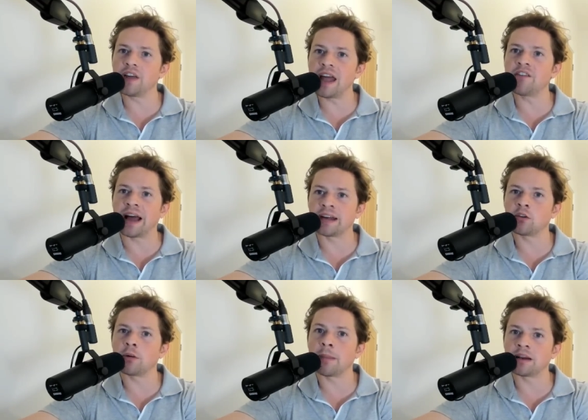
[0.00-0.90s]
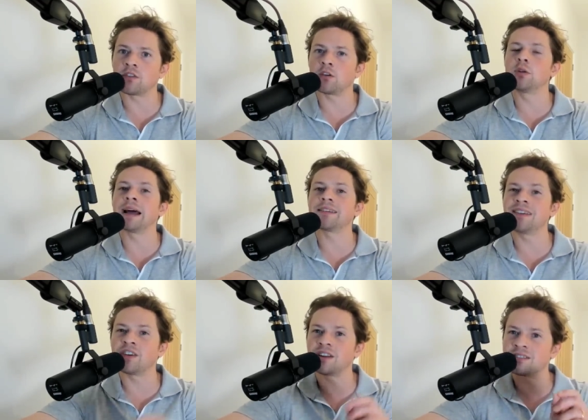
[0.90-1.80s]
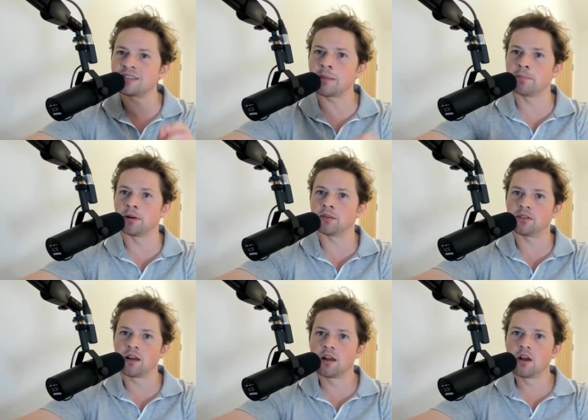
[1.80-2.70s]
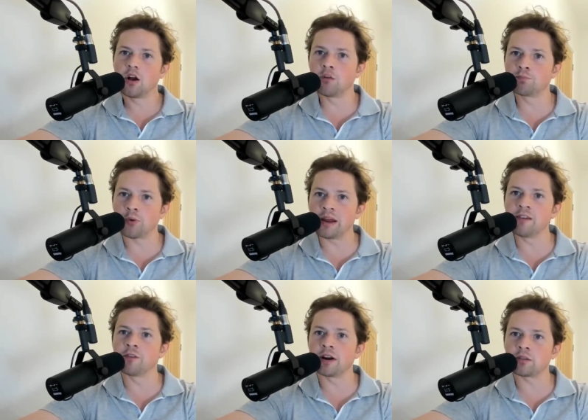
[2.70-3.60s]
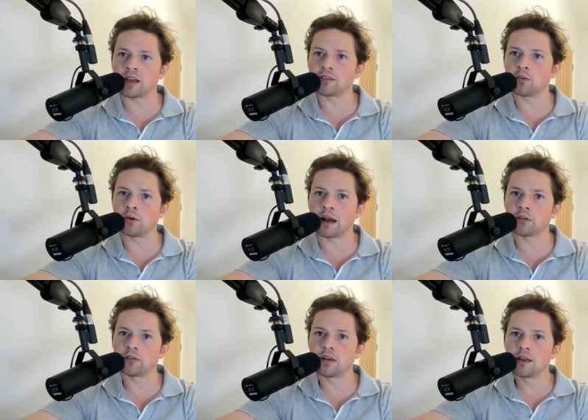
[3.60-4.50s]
ever had on a manager who lacks even a semblance of bravery or tactical nous.